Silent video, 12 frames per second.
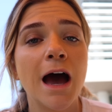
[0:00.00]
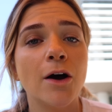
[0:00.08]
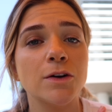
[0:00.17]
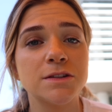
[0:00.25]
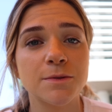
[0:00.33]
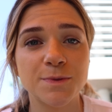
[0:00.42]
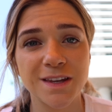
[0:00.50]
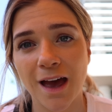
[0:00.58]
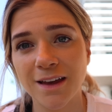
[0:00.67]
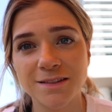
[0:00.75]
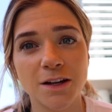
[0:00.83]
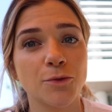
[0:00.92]
I was
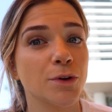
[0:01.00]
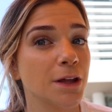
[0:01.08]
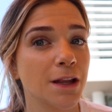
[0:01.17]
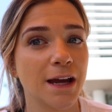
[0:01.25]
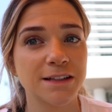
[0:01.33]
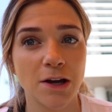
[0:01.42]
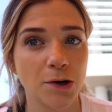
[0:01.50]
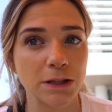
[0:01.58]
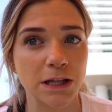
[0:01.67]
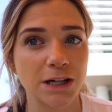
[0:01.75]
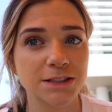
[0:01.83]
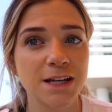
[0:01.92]
obsessed. I really liked how it
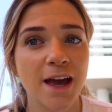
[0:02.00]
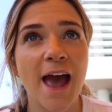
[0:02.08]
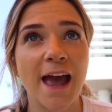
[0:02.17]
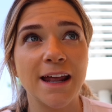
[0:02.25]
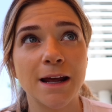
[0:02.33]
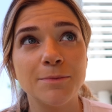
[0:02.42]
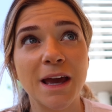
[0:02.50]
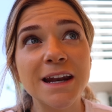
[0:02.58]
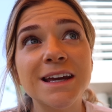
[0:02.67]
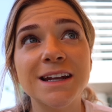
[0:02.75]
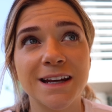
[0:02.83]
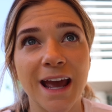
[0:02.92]
looked. And I'm
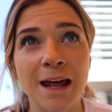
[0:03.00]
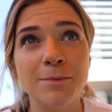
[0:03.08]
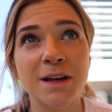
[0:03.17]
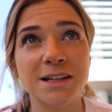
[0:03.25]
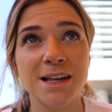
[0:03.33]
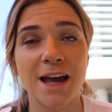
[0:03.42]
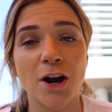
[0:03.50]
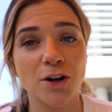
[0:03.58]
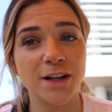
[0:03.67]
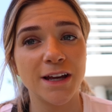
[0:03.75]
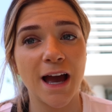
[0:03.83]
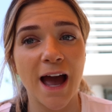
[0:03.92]
getting it again because I
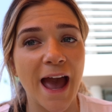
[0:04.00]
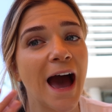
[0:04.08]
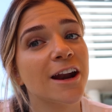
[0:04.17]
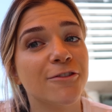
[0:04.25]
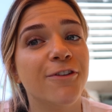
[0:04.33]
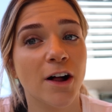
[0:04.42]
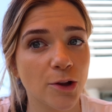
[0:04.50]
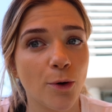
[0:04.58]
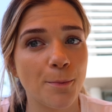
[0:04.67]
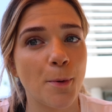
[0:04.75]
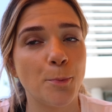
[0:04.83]
had a follow-up